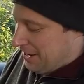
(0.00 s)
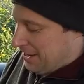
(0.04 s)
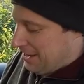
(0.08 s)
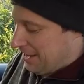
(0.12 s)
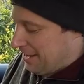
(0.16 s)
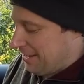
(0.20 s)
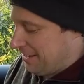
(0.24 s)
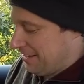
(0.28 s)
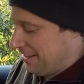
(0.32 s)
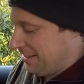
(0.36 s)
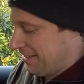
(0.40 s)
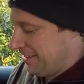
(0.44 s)

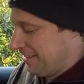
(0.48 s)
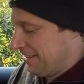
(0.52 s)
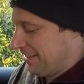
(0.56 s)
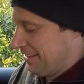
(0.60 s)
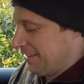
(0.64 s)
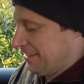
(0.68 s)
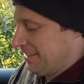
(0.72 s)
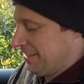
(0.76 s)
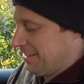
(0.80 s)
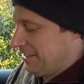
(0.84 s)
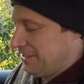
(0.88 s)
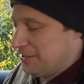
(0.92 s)
uh,
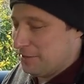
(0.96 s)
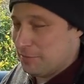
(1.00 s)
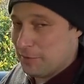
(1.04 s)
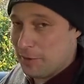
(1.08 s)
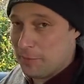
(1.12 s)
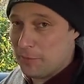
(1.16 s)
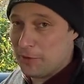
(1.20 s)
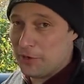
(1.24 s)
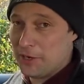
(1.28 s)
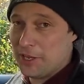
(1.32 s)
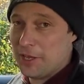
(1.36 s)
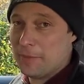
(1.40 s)
to
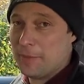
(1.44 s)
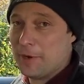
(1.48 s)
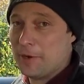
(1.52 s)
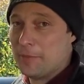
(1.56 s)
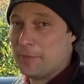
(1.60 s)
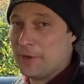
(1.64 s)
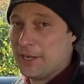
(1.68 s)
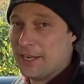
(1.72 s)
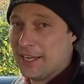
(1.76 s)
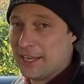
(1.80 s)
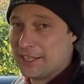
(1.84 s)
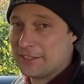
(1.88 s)
my buddy
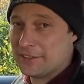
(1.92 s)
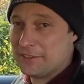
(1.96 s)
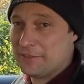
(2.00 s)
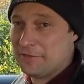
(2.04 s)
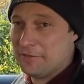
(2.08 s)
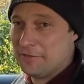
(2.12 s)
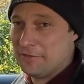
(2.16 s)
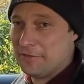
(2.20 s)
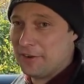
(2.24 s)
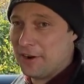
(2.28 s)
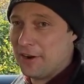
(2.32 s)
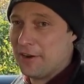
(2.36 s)
about my next
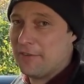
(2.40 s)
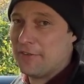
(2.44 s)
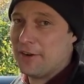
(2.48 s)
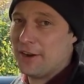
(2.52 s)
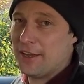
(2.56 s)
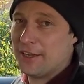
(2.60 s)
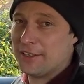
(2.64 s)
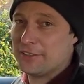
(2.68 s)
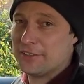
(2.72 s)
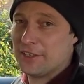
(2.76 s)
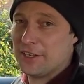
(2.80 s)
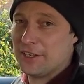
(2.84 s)
very,
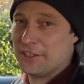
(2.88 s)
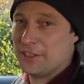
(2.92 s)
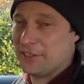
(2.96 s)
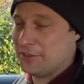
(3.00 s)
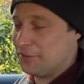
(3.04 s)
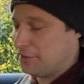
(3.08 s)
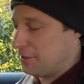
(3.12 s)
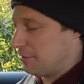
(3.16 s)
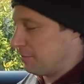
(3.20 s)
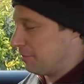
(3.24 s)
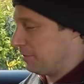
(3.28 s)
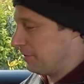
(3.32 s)
very
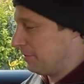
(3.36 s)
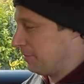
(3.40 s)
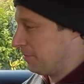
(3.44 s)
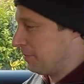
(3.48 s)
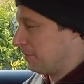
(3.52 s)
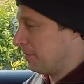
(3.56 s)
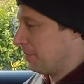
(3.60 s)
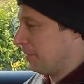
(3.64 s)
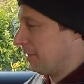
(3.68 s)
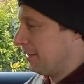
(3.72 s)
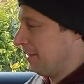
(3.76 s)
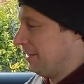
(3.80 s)
exciting trip
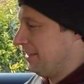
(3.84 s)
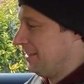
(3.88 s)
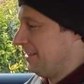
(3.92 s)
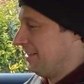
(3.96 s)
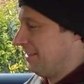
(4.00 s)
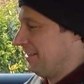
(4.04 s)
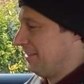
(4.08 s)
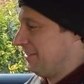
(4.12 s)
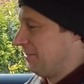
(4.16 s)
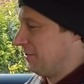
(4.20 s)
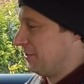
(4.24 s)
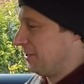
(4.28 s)

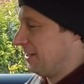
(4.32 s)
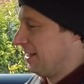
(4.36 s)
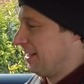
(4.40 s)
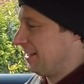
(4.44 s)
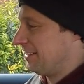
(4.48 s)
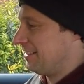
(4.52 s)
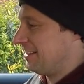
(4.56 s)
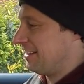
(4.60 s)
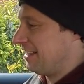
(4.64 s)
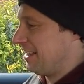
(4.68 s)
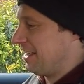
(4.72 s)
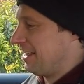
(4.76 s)
to
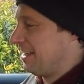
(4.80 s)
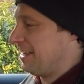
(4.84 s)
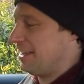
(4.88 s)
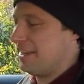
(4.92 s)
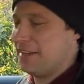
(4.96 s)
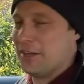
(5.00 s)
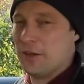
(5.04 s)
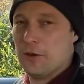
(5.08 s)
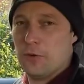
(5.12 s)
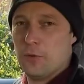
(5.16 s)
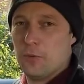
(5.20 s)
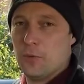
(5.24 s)
collect
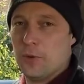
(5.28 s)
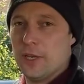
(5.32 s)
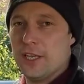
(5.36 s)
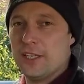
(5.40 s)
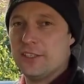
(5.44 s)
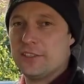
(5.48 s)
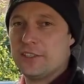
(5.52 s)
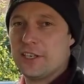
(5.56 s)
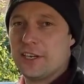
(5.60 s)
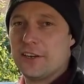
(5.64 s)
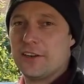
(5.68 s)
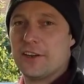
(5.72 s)
a
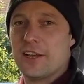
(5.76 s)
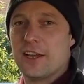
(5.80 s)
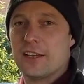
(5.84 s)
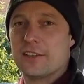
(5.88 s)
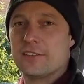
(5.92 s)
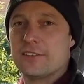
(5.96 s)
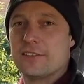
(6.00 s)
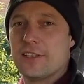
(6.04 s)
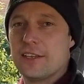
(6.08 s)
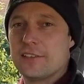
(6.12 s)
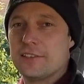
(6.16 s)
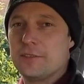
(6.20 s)
wheelchair
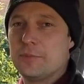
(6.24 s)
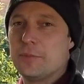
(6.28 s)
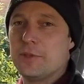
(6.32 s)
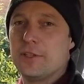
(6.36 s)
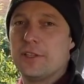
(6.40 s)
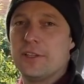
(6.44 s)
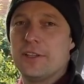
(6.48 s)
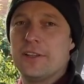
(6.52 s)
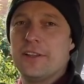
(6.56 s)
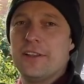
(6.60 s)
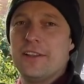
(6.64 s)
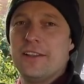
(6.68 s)

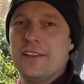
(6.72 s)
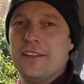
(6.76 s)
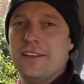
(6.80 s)
accessible